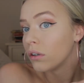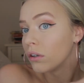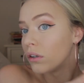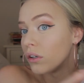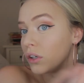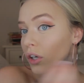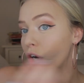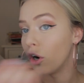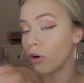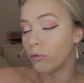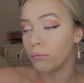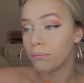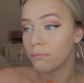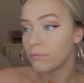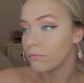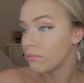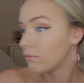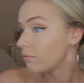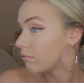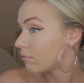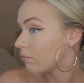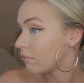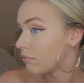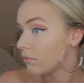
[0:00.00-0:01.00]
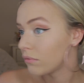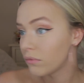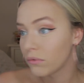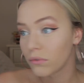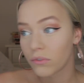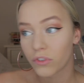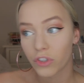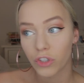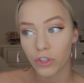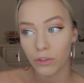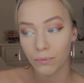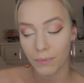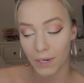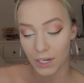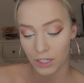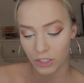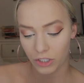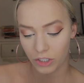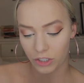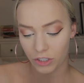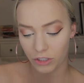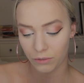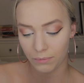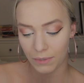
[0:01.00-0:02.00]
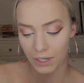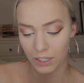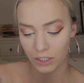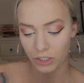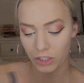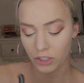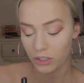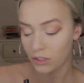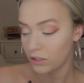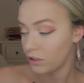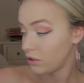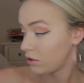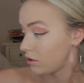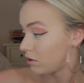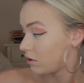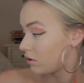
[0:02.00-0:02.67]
Nope, too much.